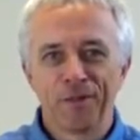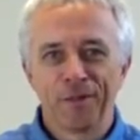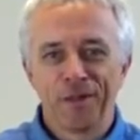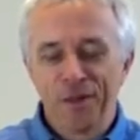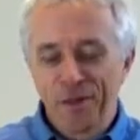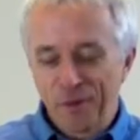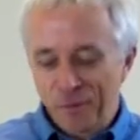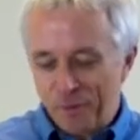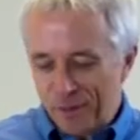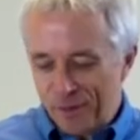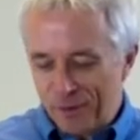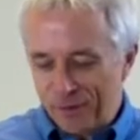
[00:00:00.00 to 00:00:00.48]

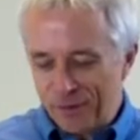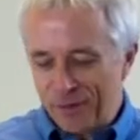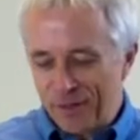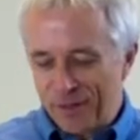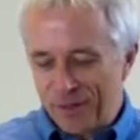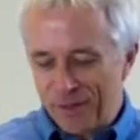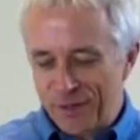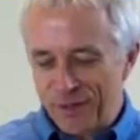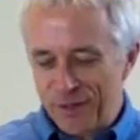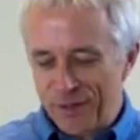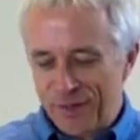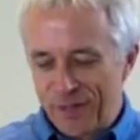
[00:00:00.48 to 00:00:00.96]
quite a
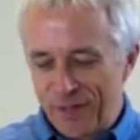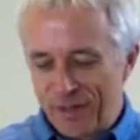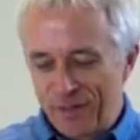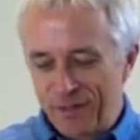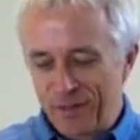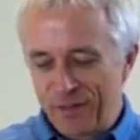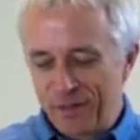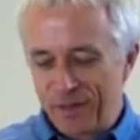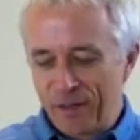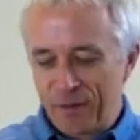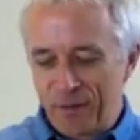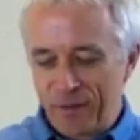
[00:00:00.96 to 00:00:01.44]
selection here,
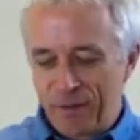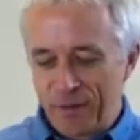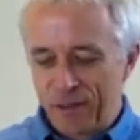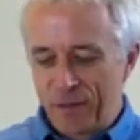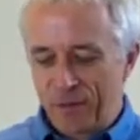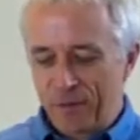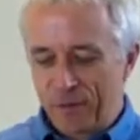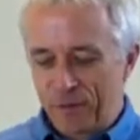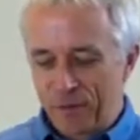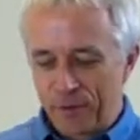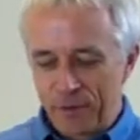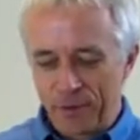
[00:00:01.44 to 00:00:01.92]
so I'll go
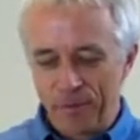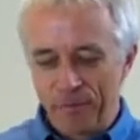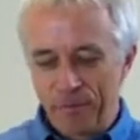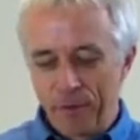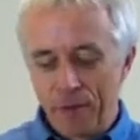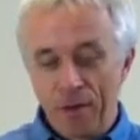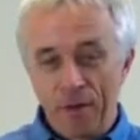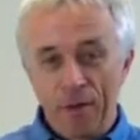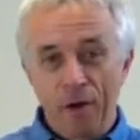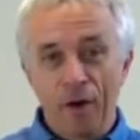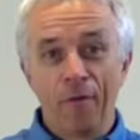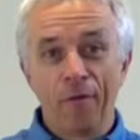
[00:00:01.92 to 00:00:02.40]
through it.
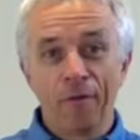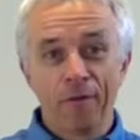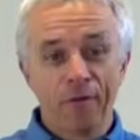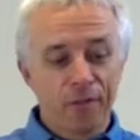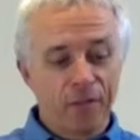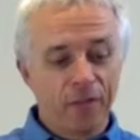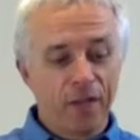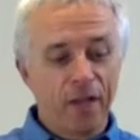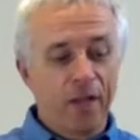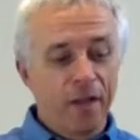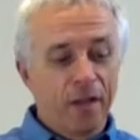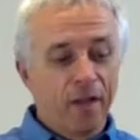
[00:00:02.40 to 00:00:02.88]

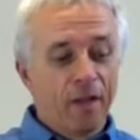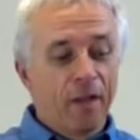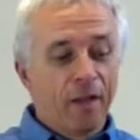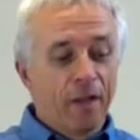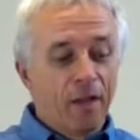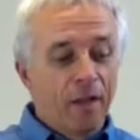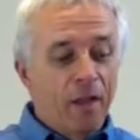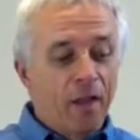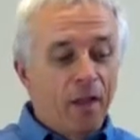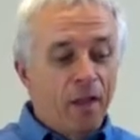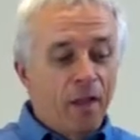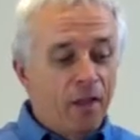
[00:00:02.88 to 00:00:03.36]
Obviously,
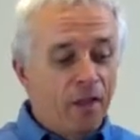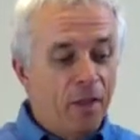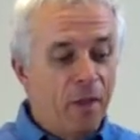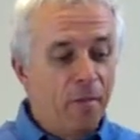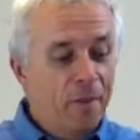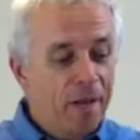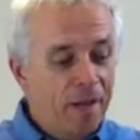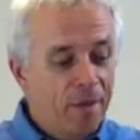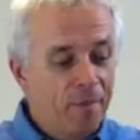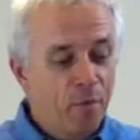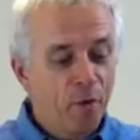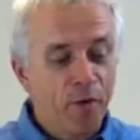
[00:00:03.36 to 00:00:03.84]
the
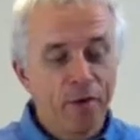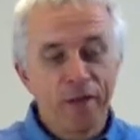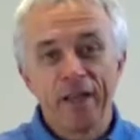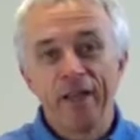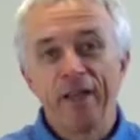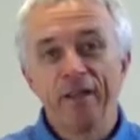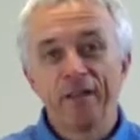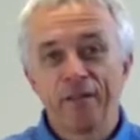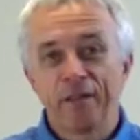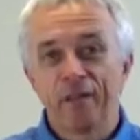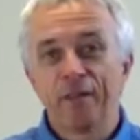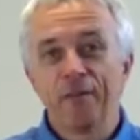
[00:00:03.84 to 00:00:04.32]
main one
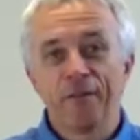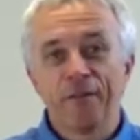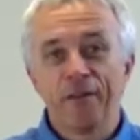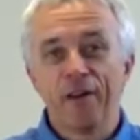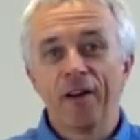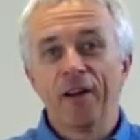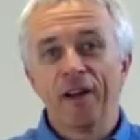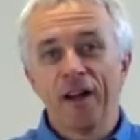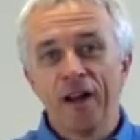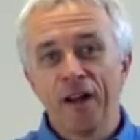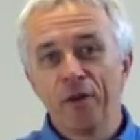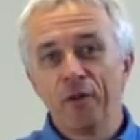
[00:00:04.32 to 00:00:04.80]
is the
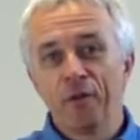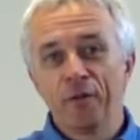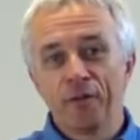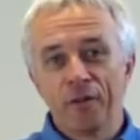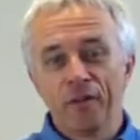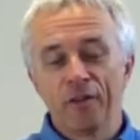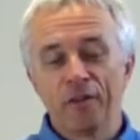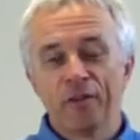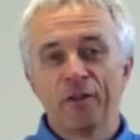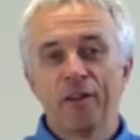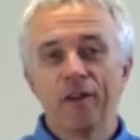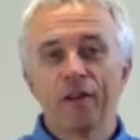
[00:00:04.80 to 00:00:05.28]
fire hose
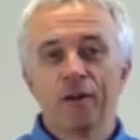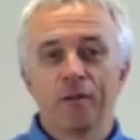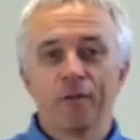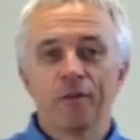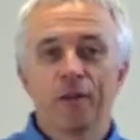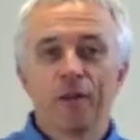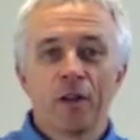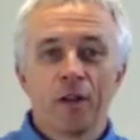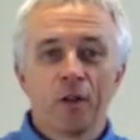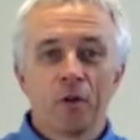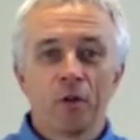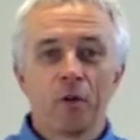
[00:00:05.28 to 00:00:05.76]
itself.
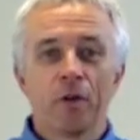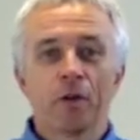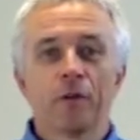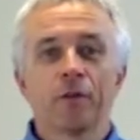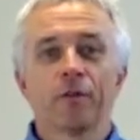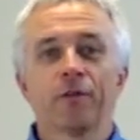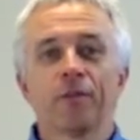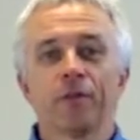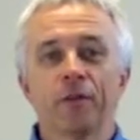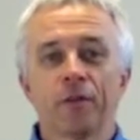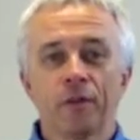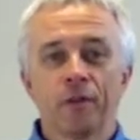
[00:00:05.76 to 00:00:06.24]
Quite
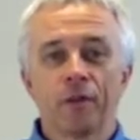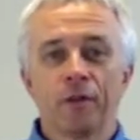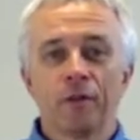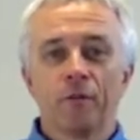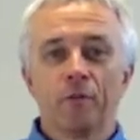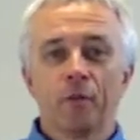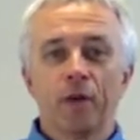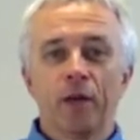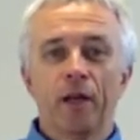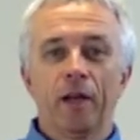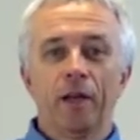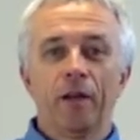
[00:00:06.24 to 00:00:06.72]
often,
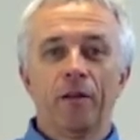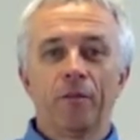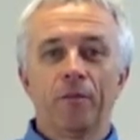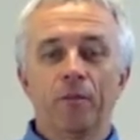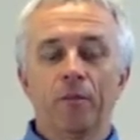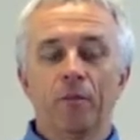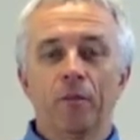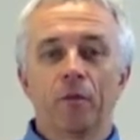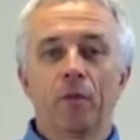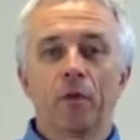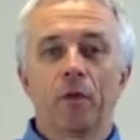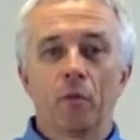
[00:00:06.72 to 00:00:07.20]

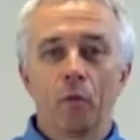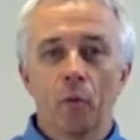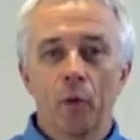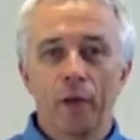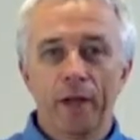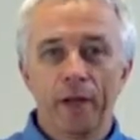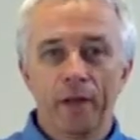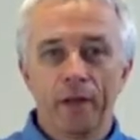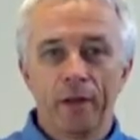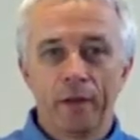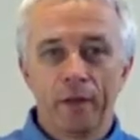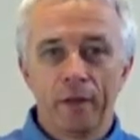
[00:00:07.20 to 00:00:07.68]

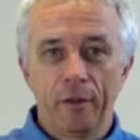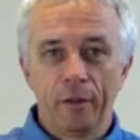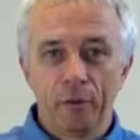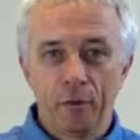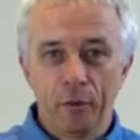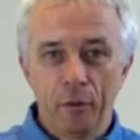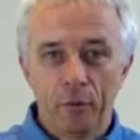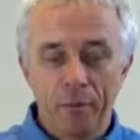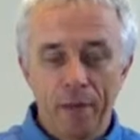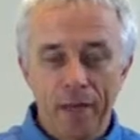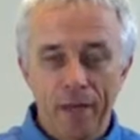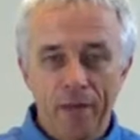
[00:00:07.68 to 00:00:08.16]
when
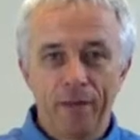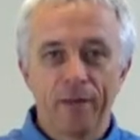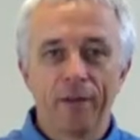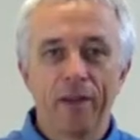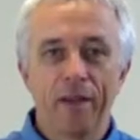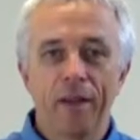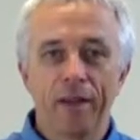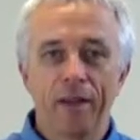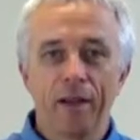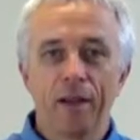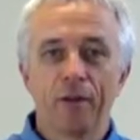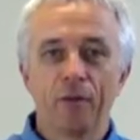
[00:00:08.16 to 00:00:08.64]
you
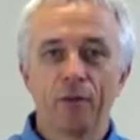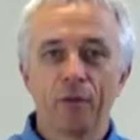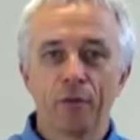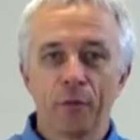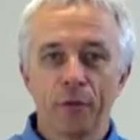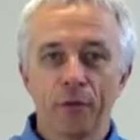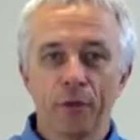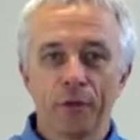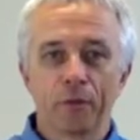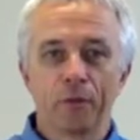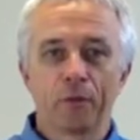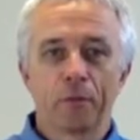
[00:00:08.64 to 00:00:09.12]
maintain hose
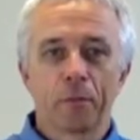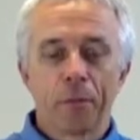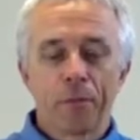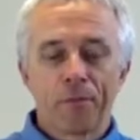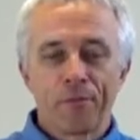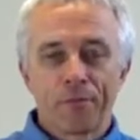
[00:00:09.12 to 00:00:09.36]
reels,